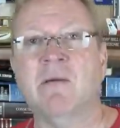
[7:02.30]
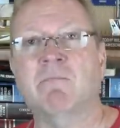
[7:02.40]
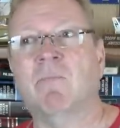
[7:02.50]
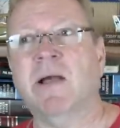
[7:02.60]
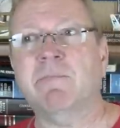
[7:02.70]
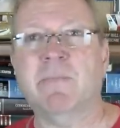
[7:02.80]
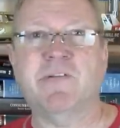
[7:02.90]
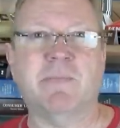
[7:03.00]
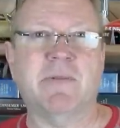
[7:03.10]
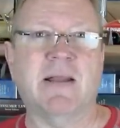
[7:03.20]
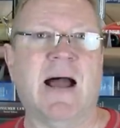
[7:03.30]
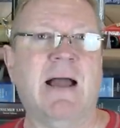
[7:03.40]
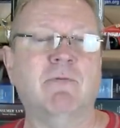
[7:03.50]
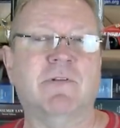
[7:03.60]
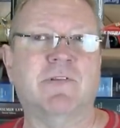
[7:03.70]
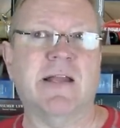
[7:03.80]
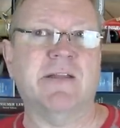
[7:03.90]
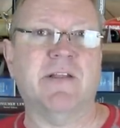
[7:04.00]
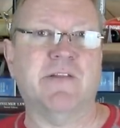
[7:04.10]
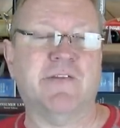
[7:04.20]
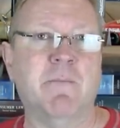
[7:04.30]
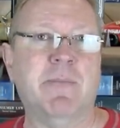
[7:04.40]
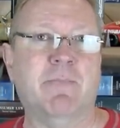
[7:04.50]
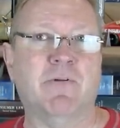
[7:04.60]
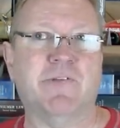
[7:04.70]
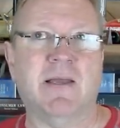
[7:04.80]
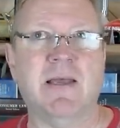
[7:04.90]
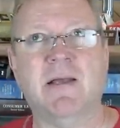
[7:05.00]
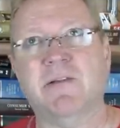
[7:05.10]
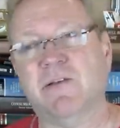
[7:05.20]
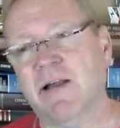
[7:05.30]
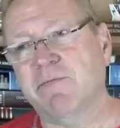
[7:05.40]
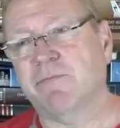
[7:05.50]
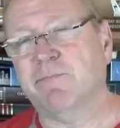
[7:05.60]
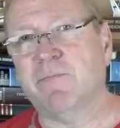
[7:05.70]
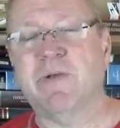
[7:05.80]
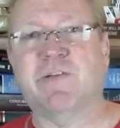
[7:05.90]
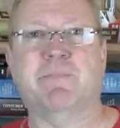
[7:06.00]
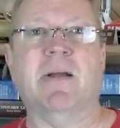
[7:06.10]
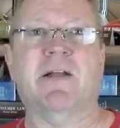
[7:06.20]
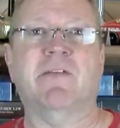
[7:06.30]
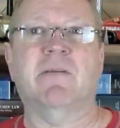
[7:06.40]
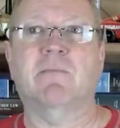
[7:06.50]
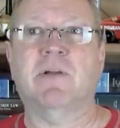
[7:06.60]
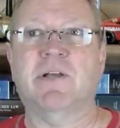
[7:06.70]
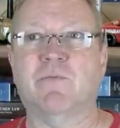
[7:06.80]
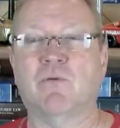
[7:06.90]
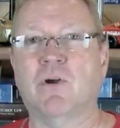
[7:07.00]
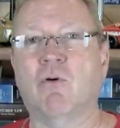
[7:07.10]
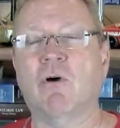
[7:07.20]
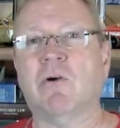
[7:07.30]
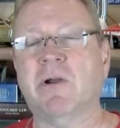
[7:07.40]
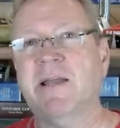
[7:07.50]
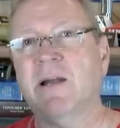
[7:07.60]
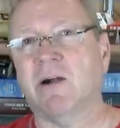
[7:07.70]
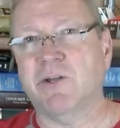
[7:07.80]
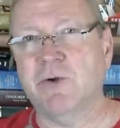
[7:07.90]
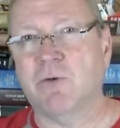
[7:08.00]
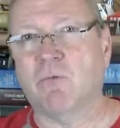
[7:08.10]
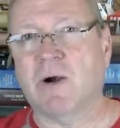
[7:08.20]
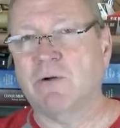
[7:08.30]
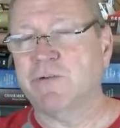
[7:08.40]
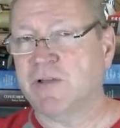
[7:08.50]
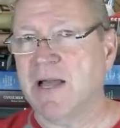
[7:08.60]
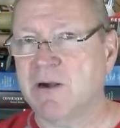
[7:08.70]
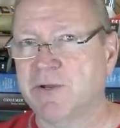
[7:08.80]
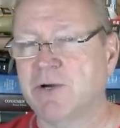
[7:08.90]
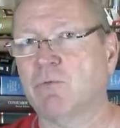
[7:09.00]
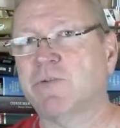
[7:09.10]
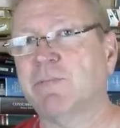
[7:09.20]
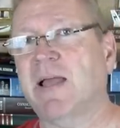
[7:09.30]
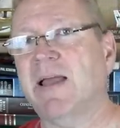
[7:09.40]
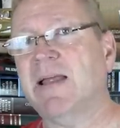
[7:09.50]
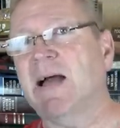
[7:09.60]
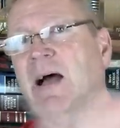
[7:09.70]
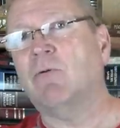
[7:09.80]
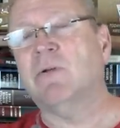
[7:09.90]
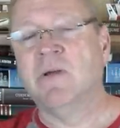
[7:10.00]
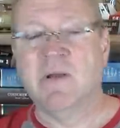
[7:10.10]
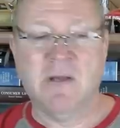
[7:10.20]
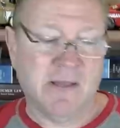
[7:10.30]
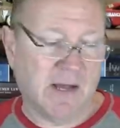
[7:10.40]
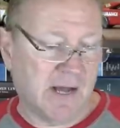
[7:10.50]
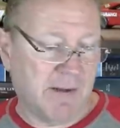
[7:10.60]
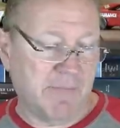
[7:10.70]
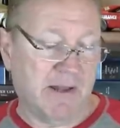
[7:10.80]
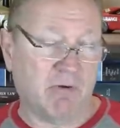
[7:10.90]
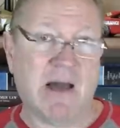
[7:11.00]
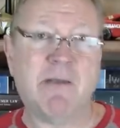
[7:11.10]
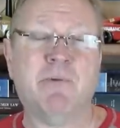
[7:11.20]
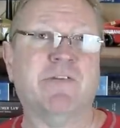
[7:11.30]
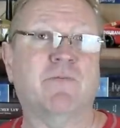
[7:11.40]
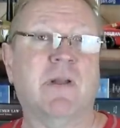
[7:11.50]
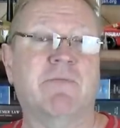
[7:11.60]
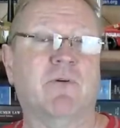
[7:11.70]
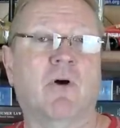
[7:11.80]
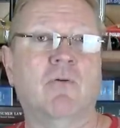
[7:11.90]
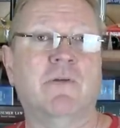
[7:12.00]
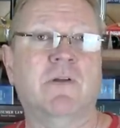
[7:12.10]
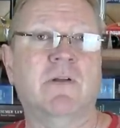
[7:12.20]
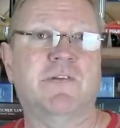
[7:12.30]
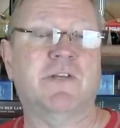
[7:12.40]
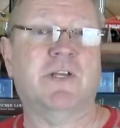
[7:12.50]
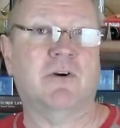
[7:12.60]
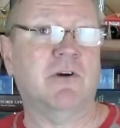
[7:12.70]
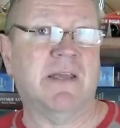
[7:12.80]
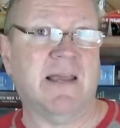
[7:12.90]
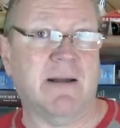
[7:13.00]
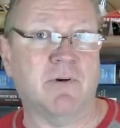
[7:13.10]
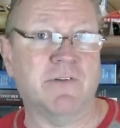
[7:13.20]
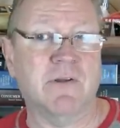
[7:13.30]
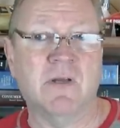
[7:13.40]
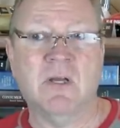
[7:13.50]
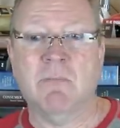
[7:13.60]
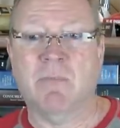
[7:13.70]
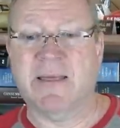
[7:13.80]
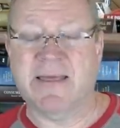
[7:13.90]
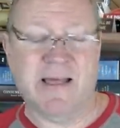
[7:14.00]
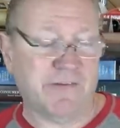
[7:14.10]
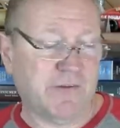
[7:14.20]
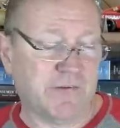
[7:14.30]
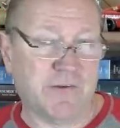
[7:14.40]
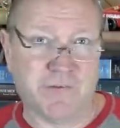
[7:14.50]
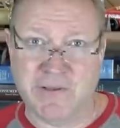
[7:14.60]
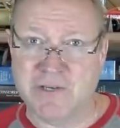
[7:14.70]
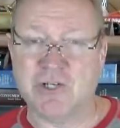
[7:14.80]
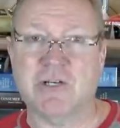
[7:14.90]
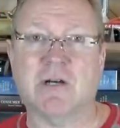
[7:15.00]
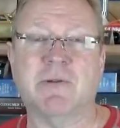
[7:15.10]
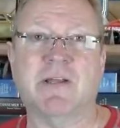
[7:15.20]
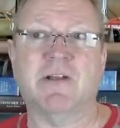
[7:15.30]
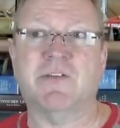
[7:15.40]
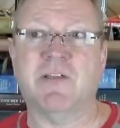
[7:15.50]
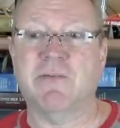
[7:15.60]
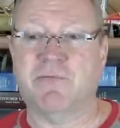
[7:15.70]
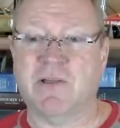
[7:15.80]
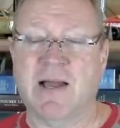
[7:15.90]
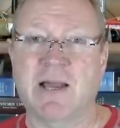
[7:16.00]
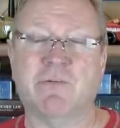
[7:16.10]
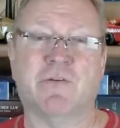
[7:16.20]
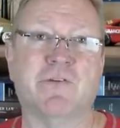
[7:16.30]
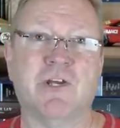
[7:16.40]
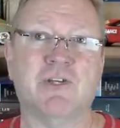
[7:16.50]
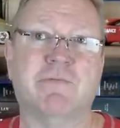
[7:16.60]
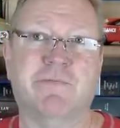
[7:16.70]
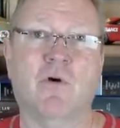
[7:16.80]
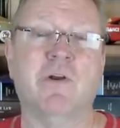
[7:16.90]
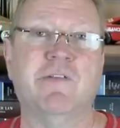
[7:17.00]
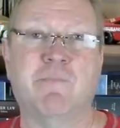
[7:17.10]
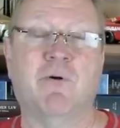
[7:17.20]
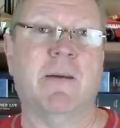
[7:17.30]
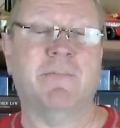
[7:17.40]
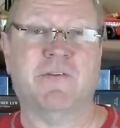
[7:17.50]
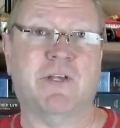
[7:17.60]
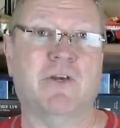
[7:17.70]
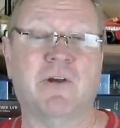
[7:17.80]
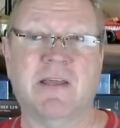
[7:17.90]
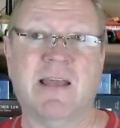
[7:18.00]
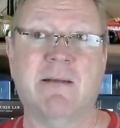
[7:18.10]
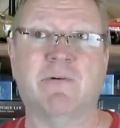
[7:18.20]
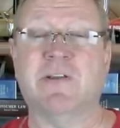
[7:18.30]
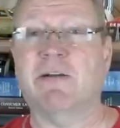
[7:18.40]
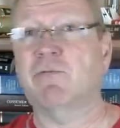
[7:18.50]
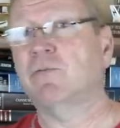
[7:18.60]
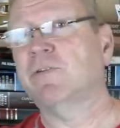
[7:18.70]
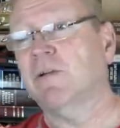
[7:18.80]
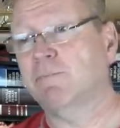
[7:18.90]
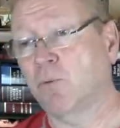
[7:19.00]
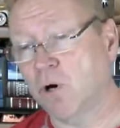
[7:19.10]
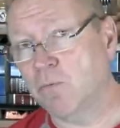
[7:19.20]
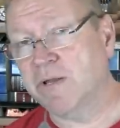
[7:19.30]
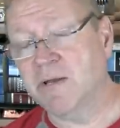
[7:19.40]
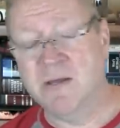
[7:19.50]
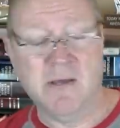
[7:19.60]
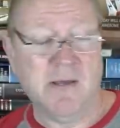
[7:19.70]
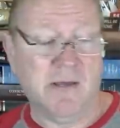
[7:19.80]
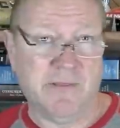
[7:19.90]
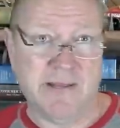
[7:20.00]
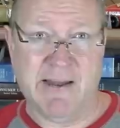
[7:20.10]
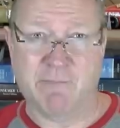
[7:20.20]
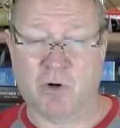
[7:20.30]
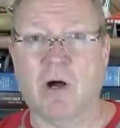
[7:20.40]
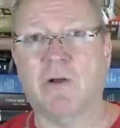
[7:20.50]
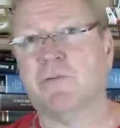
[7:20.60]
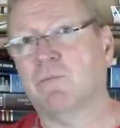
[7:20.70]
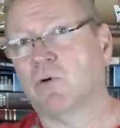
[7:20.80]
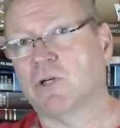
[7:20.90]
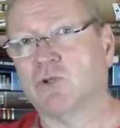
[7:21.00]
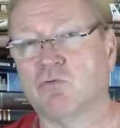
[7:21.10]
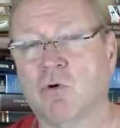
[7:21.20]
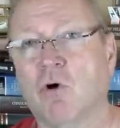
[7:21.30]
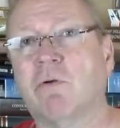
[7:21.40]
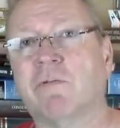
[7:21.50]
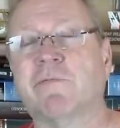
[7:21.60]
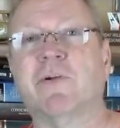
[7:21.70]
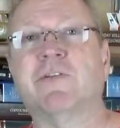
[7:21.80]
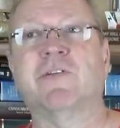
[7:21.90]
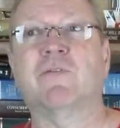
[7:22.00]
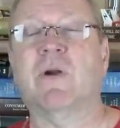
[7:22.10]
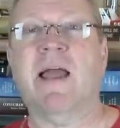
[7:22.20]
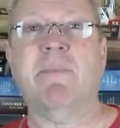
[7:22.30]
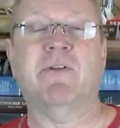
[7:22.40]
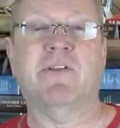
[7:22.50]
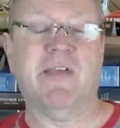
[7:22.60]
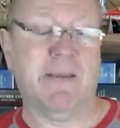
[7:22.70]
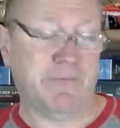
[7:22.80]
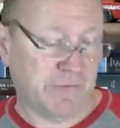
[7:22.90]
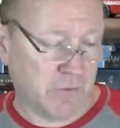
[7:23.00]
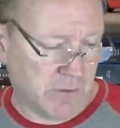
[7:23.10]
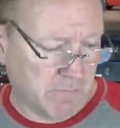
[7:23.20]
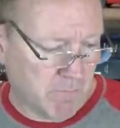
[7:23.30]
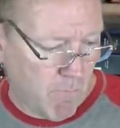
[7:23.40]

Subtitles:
might be something that I would think that some people would say, yeah, it's kind of to be expected because we're no longer in our unit. We're outside our unit. We're simply heading out. And a lot of places would have their own security cameras. But I guess there's a distinction there because if the condo association voted to put up security cameras and everyone was on board with it, then they'd have more control over it, for instance, to what happened to the tapes and so on.